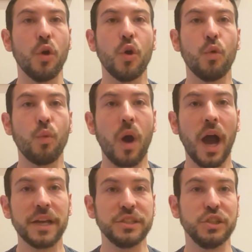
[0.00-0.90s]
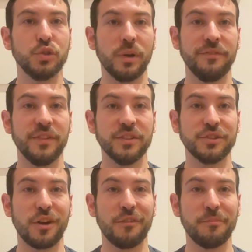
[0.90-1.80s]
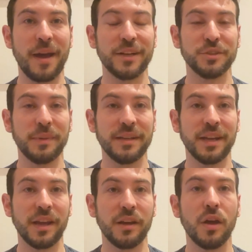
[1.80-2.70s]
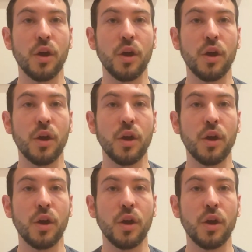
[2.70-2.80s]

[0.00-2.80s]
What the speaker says: why she joined Filteroff Matchmaking,